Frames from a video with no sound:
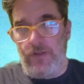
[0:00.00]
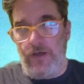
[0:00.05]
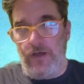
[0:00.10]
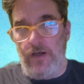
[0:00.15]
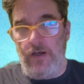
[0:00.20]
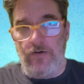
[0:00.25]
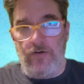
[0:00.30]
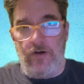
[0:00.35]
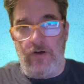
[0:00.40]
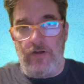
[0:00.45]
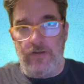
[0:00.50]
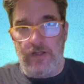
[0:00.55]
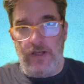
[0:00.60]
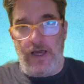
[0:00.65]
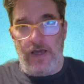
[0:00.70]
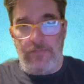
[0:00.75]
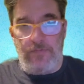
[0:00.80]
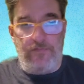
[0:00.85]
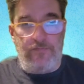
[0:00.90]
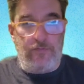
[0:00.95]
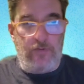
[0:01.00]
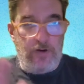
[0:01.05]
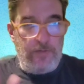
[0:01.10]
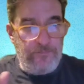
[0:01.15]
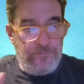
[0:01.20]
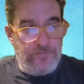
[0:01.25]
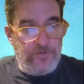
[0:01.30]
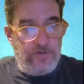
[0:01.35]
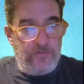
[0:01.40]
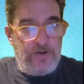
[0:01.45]
an alert the night before.
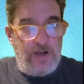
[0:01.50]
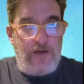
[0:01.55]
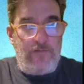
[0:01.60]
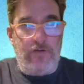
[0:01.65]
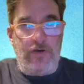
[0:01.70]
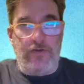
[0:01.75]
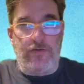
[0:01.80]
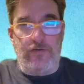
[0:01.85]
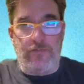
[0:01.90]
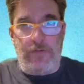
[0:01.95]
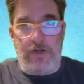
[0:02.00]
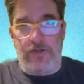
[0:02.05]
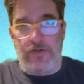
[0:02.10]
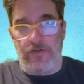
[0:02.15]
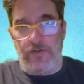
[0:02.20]
So not really too much